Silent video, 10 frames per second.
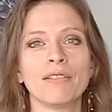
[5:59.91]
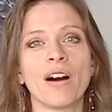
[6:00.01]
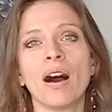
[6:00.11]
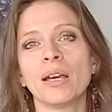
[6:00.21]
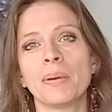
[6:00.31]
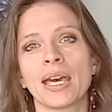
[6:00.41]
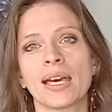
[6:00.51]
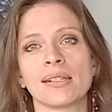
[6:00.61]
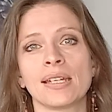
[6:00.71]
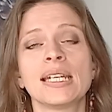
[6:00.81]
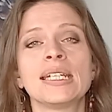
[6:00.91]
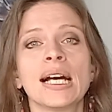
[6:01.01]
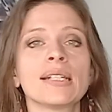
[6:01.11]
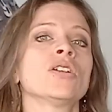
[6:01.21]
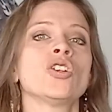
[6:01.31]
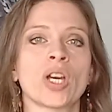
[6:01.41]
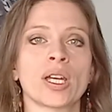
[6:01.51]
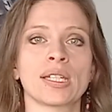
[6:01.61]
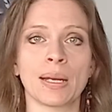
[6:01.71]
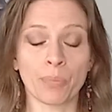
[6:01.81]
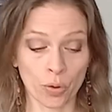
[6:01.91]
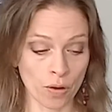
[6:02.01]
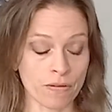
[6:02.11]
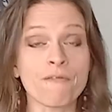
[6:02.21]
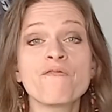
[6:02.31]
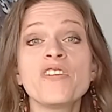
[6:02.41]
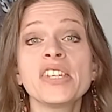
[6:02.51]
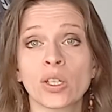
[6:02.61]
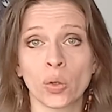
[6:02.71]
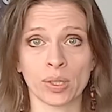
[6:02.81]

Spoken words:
for IBS doesn't just improve the physical